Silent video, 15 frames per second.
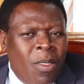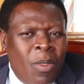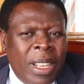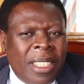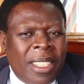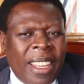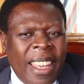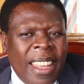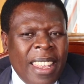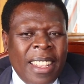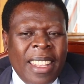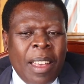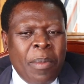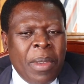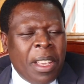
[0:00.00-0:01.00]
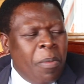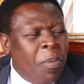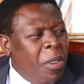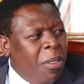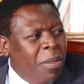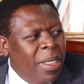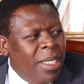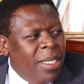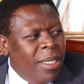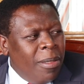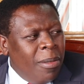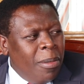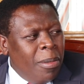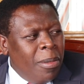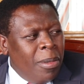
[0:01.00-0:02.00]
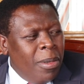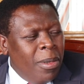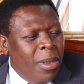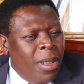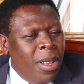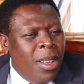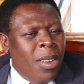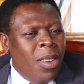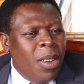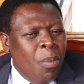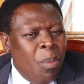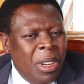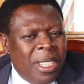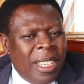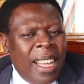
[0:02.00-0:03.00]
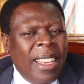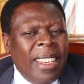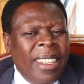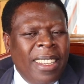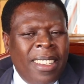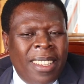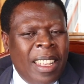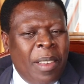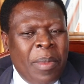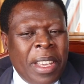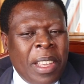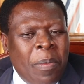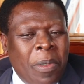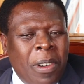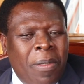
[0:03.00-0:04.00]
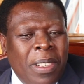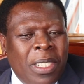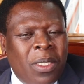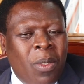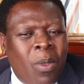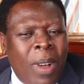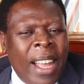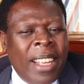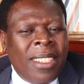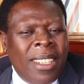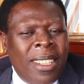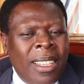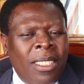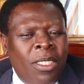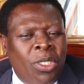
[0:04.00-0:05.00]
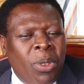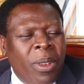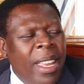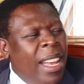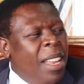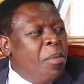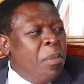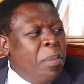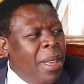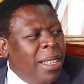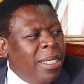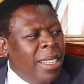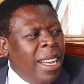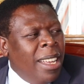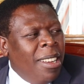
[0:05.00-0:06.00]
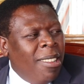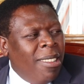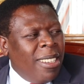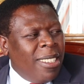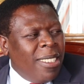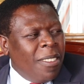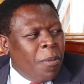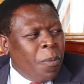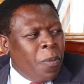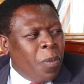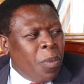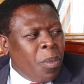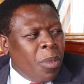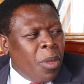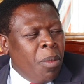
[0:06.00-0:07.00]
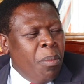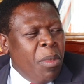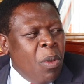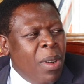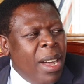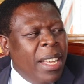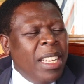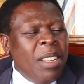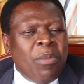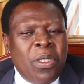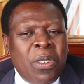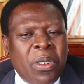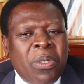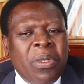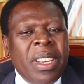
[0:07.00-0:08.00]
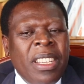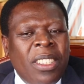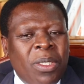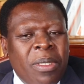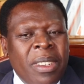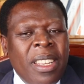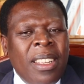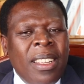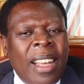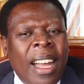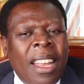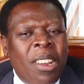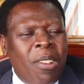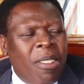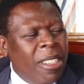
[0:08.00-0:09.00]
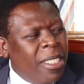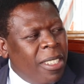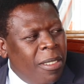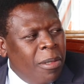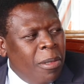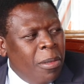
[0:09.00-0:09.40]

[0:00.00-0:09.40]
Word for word: West Kenya, they're making profits. Butali, they're making profits. Why is it that Nzoia and Mumias are not? Miwani, Muhoroni, Sony are not?